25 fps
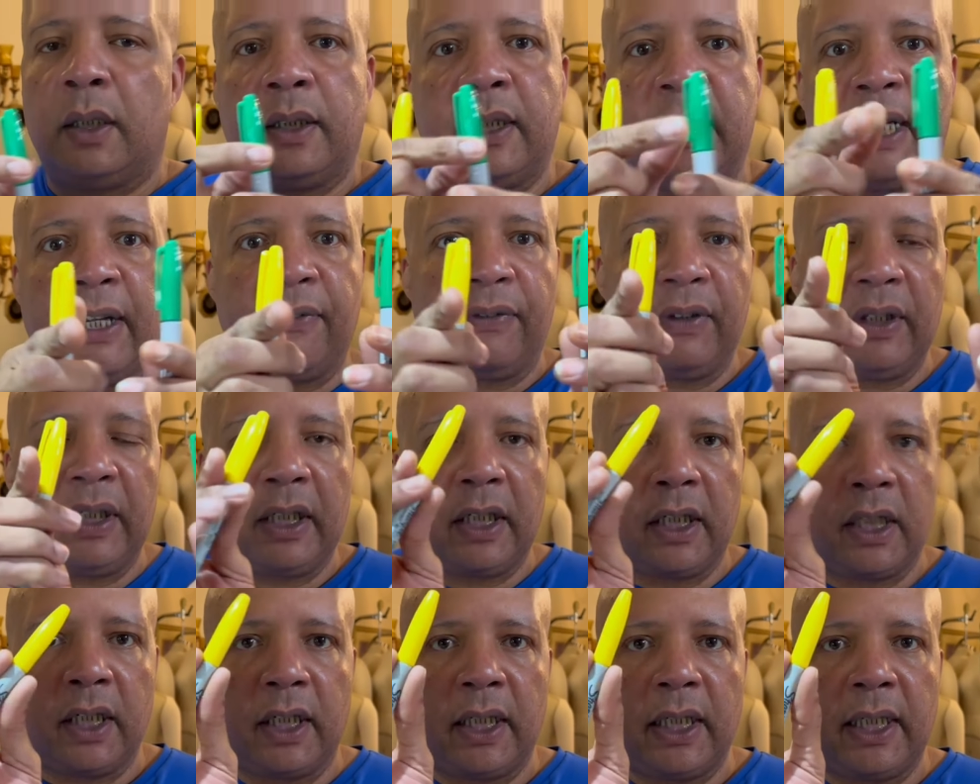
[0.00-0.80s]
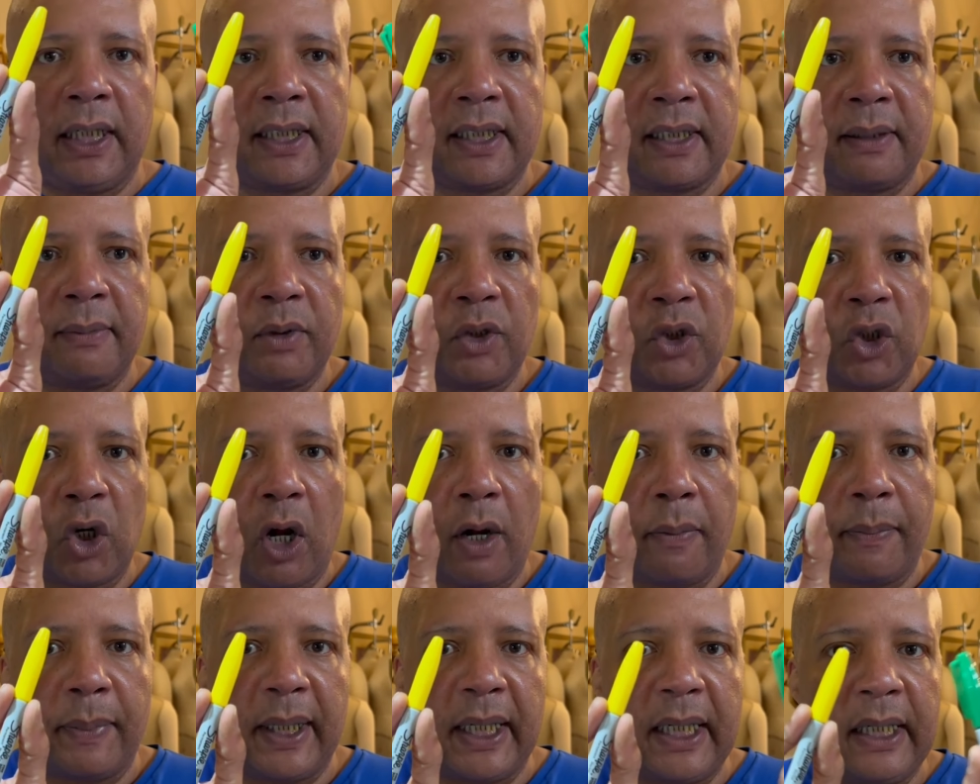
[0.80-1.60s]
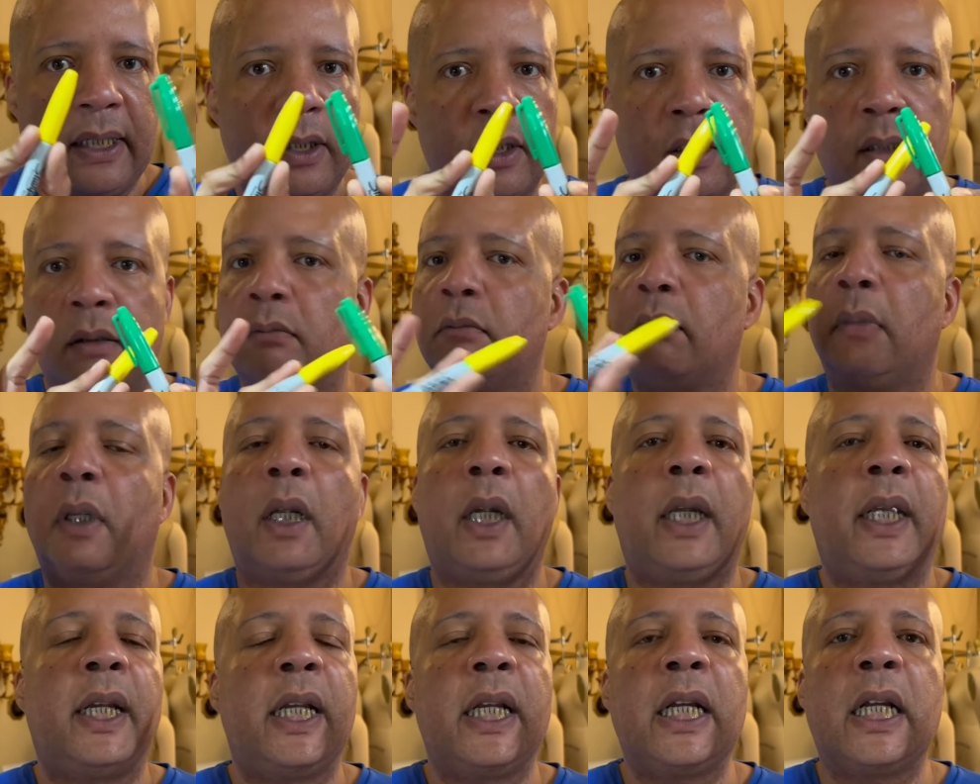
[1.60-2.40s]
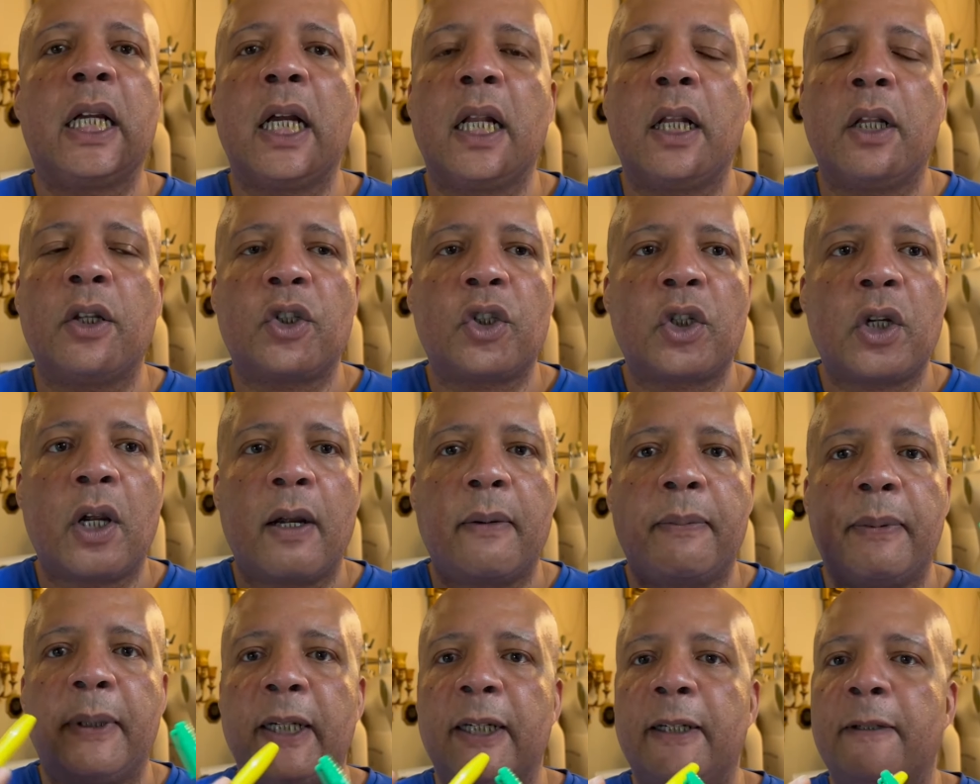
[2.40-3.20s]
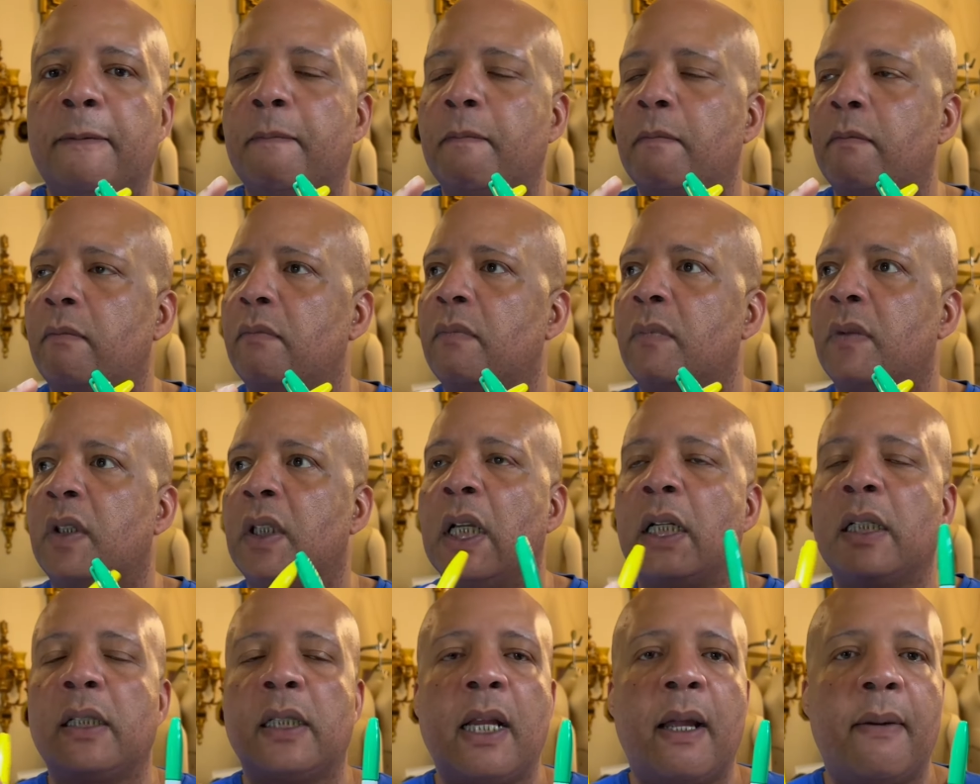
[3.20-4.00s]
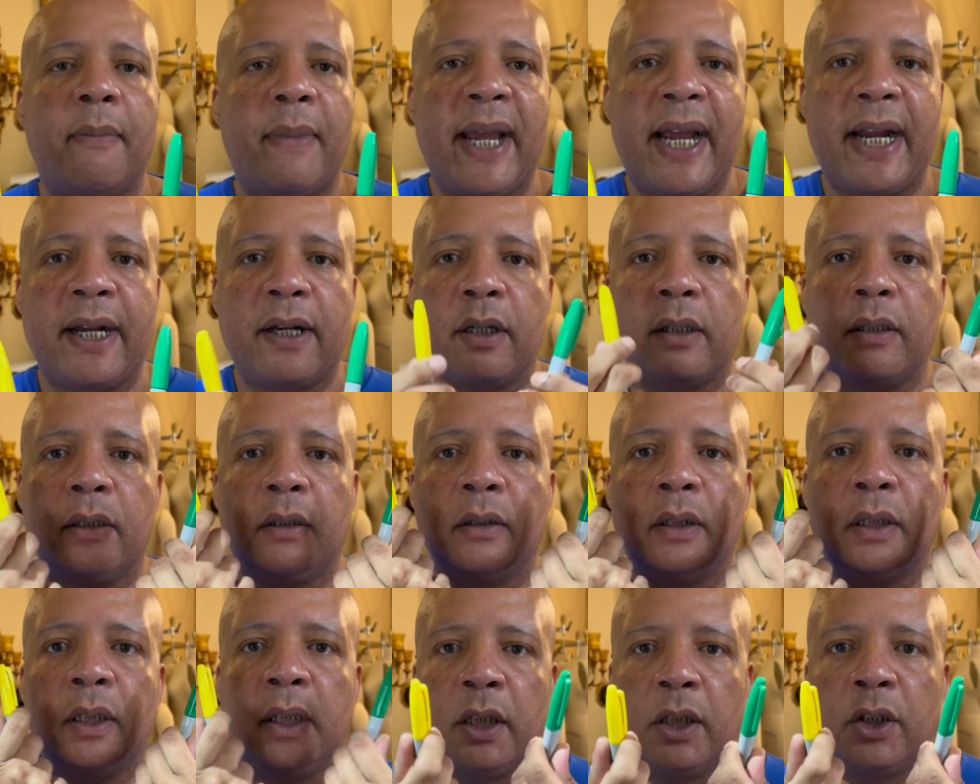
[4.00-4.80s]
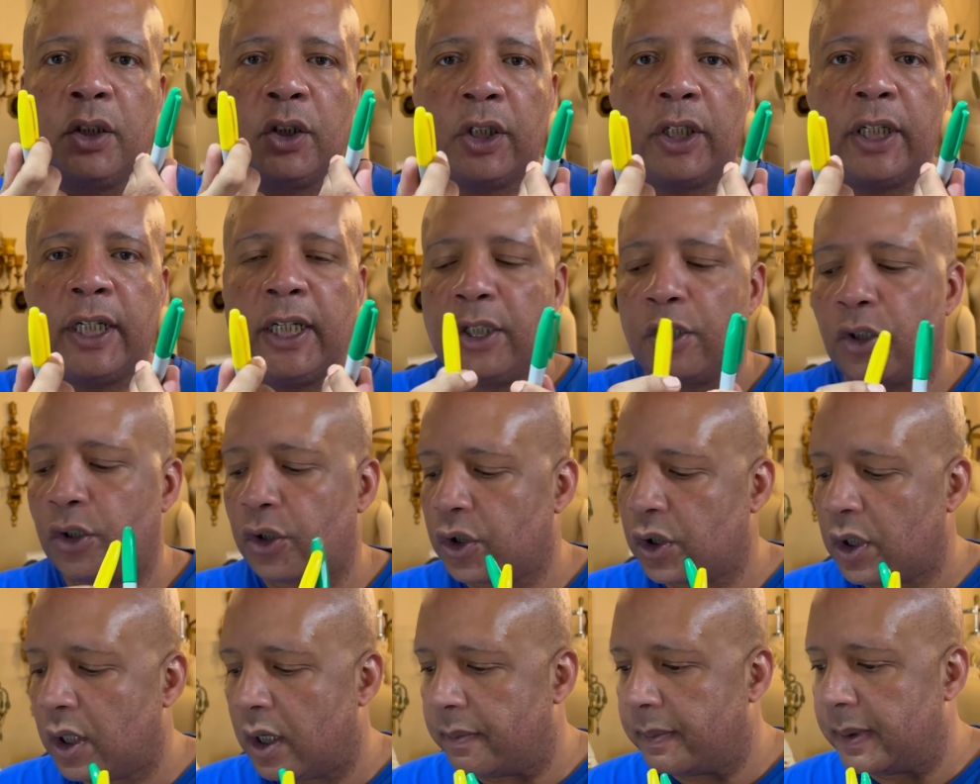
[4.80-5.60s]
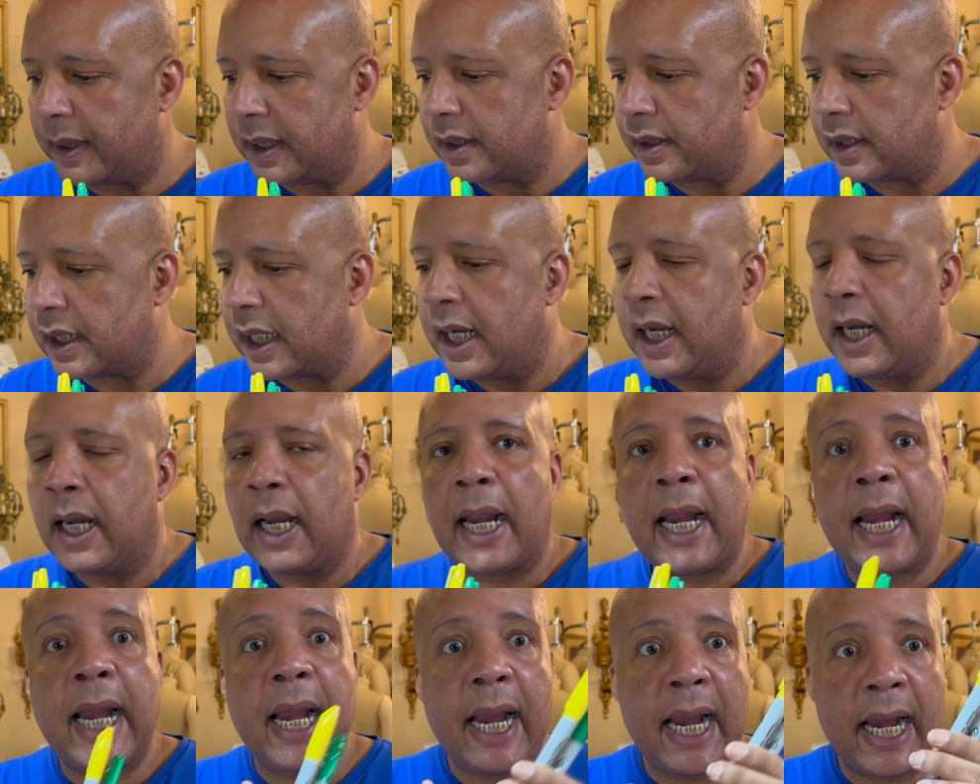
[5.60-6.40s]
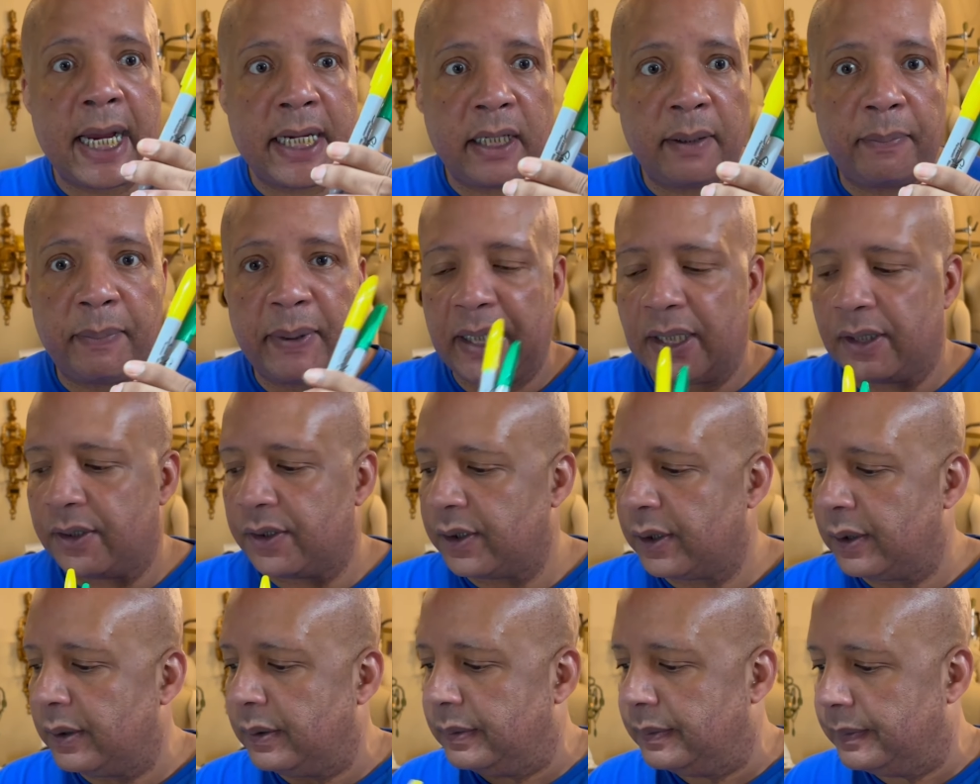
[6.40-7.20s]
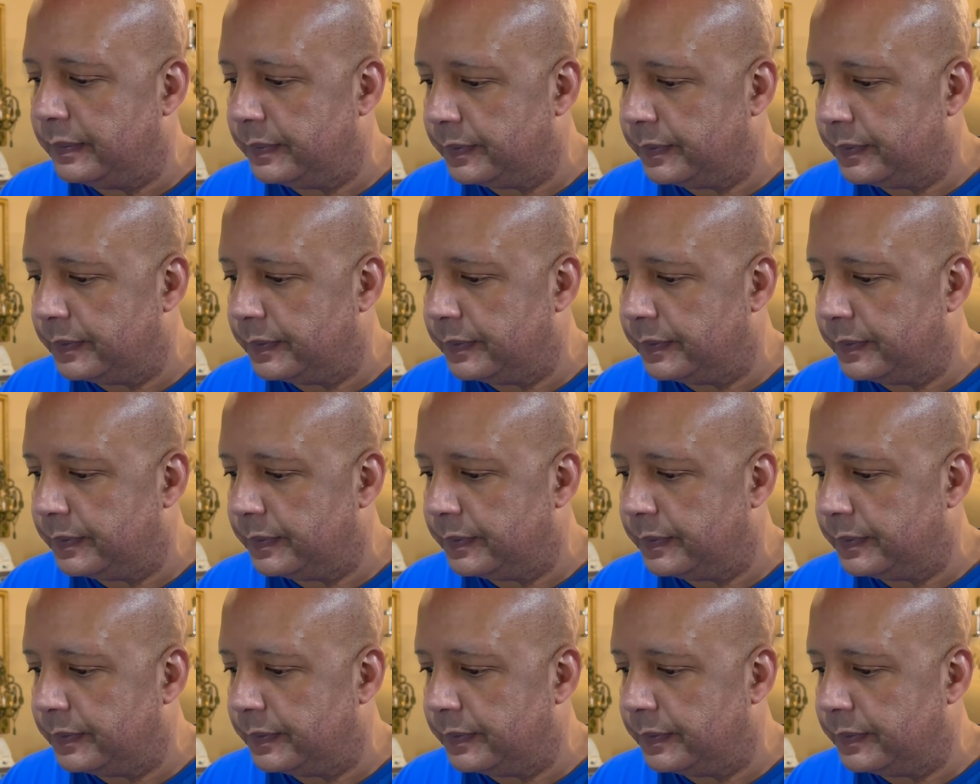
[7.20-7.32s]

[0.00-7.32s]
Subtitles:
Definitely going to need some Sharpies. Any color Sharpie, does not matter. You need your Sharpies. And a pencil.